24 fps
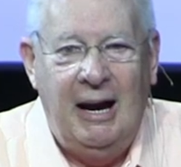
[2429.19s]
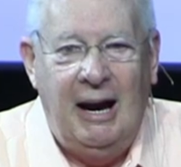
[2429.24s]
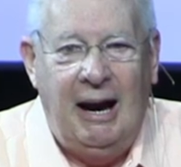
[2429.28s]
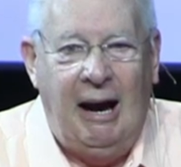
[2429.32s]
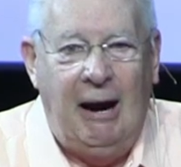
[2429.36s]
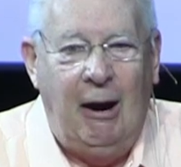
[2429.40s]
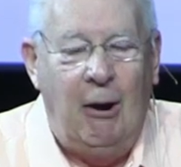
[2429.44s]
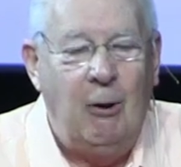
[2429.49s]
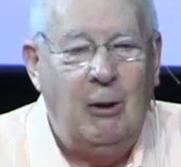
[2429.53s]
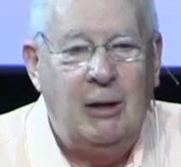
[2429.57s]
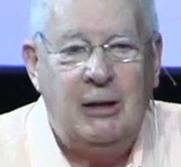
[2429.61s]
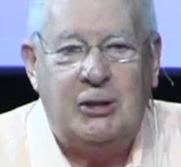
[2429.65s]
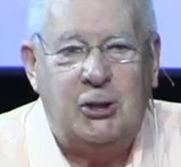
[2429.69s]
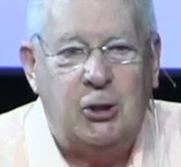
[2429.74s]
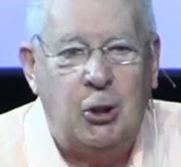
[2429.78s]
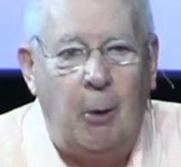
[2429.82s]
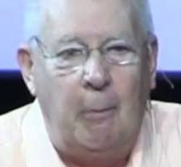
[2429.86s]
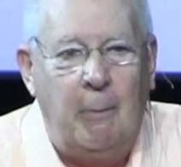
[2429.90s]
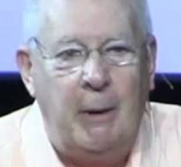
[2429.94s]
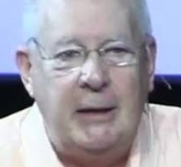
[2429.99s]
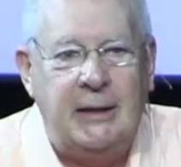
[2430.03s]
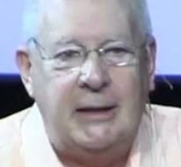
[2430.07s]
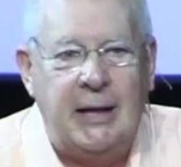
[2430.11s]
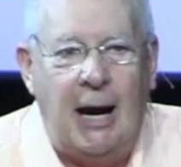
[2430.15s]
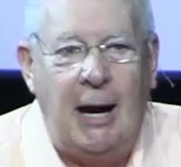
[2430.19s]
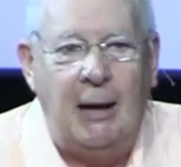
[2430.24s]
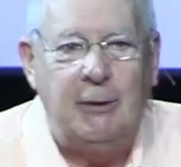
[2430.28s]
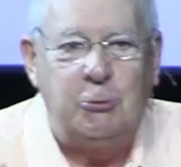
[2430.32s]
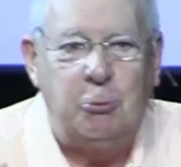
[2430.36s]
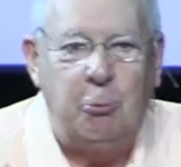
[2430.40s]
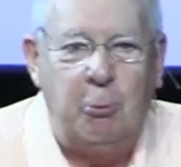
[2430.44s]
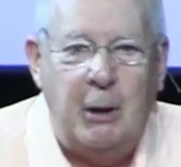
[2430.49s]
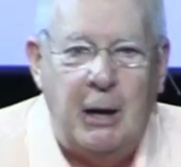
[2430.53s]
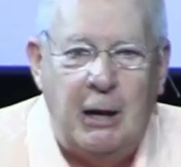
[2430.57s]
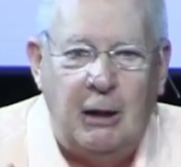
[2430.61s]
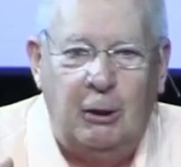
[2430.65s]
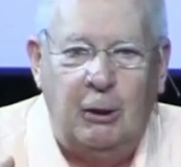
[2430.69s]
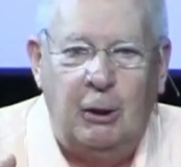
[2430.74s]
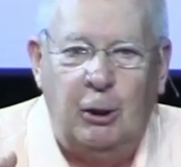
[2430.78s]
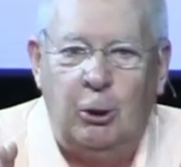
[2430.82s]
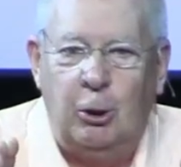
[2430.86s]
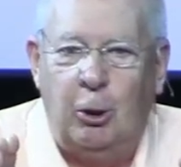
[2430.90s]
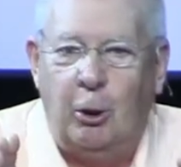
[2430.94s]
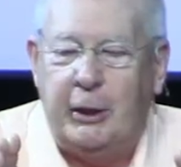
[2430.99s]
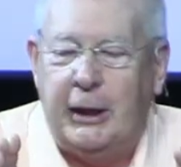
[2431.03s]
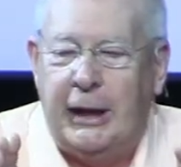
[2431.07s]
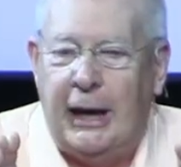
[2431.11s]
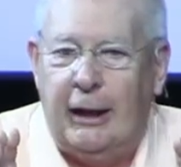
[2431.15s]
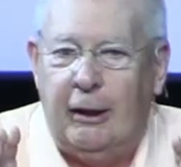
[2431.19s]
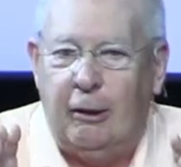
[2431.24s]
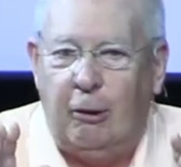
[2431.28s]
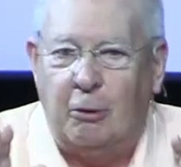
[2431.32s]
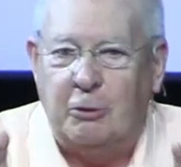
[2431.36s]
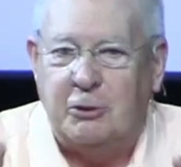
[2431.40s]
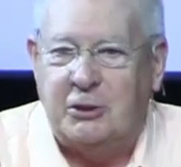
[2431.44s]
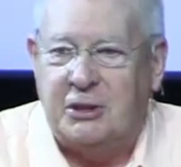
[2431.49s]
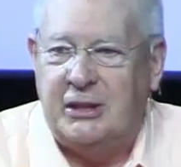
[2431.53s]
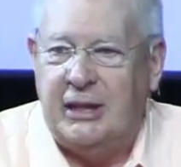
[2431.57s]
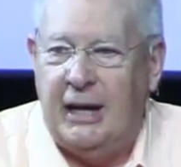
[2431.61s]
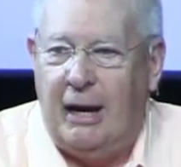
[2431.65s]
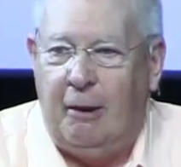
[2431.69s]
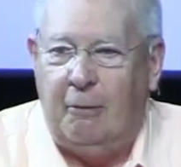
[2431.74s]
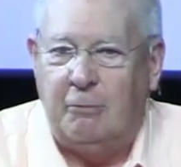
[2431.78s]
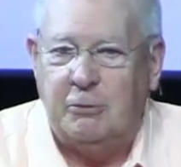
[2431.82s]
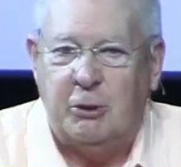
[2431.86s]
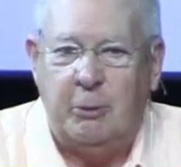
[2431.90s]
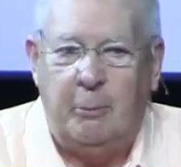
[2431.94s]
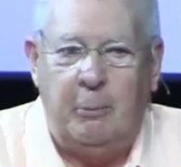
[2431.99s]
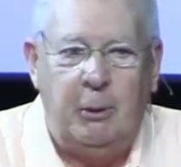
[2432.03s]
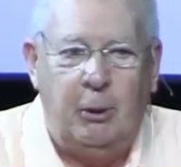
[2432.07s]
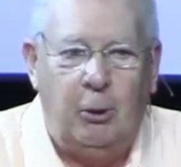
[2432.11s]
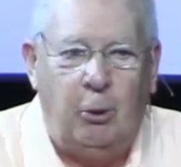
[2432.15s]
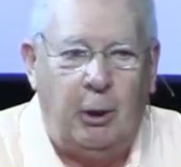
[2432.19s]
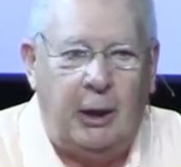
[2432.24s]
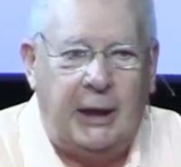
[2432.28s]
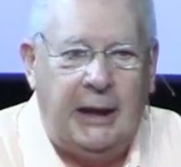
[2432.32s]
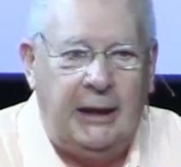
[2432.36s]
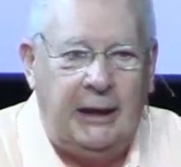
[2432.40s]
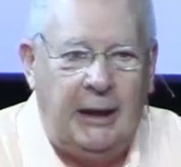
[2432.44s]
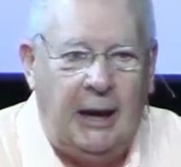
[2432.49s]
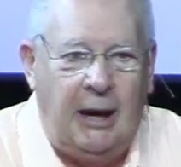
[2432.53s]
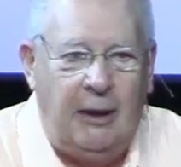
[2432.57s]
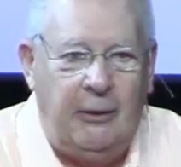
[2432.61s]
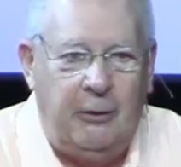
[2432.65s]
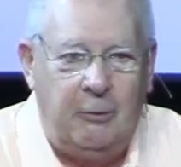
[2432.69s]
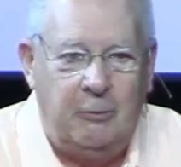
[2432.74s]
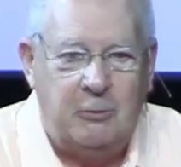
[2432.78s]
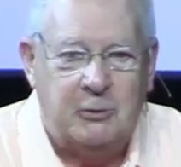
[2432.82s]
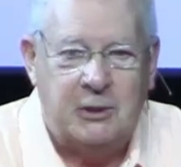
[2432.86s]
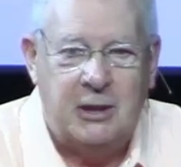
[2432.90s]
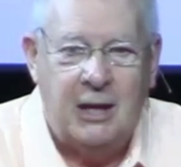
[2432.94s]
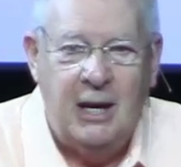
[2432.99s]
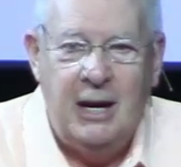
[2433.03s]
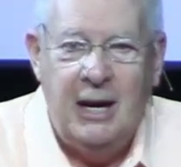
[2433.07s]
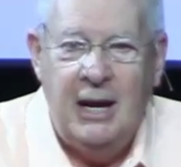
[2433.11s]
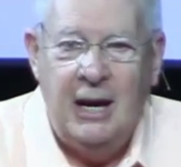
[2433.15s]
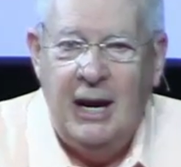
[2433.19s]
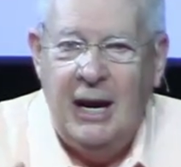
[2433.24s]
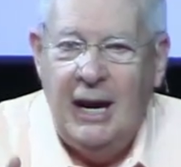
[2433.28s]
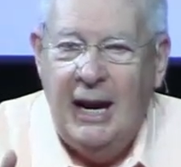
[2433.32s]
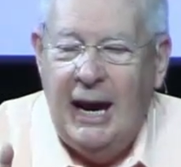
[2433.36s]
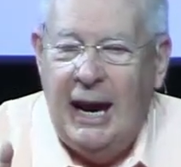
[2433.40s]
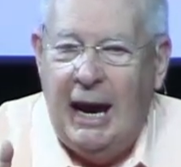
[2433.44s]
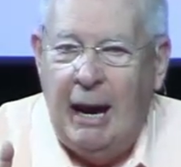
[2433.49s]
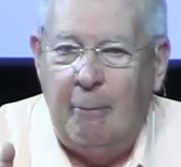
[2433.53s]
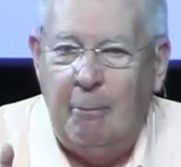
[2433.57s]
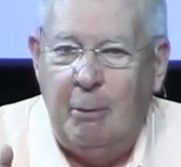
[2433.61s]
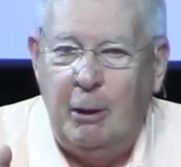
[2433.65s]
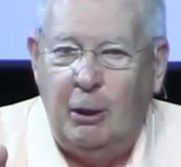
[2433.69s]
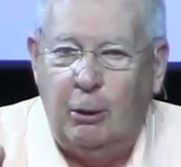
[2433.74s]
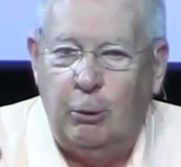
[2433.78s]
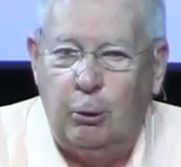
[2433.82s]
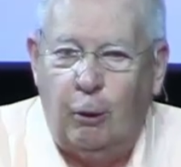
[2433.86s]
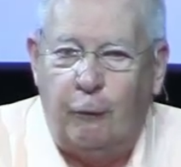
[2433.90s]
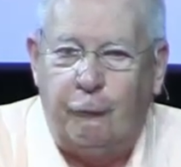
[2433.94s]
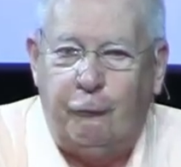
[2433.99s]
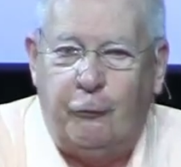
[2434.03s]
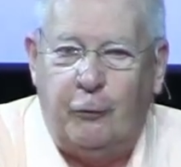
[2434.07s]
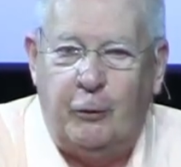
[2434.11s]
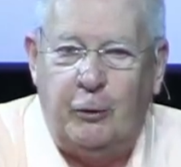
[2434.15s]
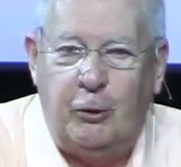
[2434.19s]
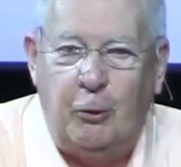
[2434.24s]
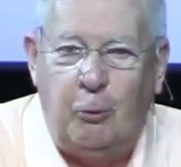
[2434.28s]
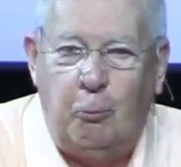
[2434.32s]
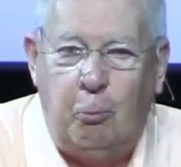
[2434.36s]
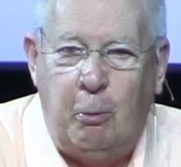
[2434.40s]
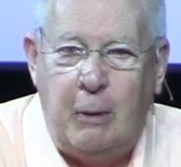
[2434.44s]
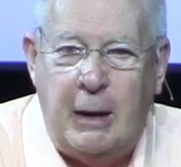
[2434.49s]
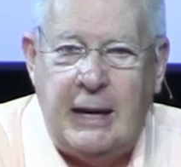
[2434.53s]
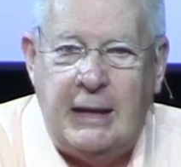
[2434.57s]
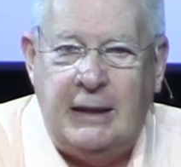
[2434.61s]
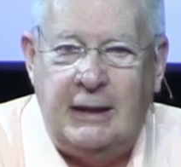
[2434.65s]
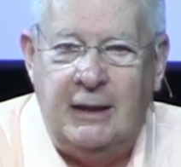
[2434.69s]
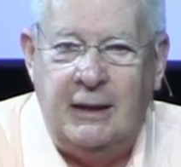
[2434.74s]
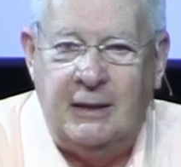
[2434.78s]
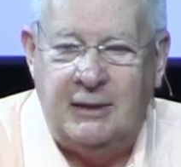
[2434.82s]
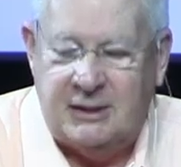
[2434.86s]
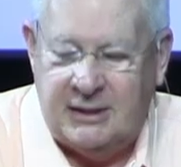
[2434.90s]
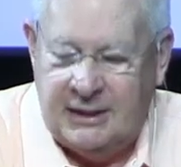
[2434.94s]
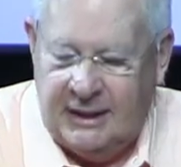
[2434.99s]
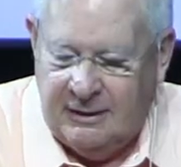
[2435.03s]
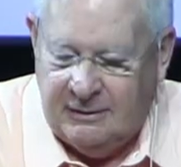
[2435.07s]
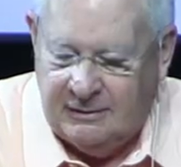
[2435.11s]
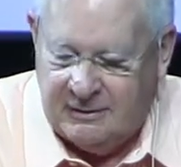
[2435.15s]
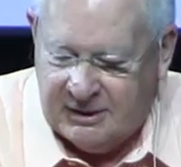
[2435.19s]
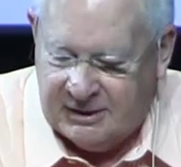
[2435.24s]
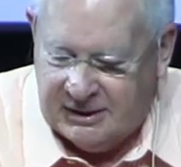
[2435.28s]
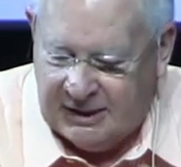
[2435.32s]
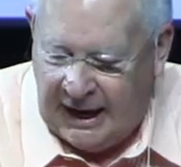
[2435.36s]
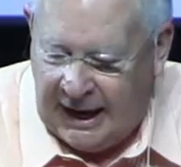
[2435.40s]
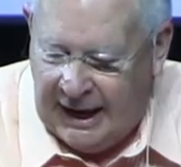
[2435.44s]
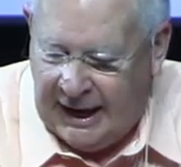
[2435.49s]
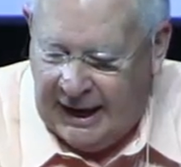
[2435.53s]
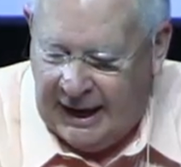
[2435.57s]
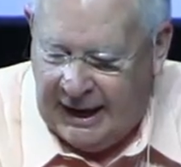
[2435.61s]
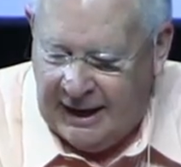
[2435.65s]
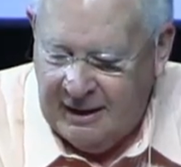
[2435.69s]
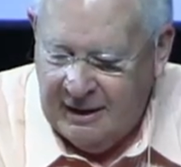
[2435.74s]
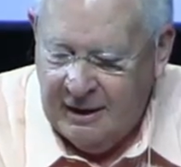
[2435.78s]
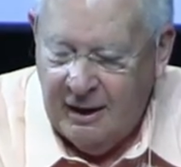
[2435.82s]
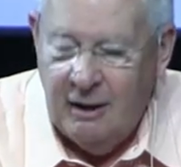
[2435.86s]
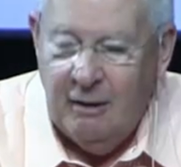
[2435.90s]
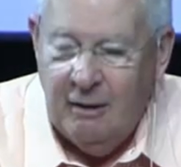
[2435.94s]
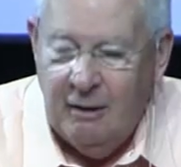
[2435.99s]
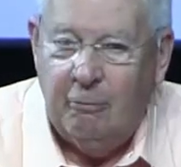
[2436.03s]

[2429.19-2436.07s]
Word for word: Uh, so many times we look at ourselves and we look at others and we look for the weakness and say,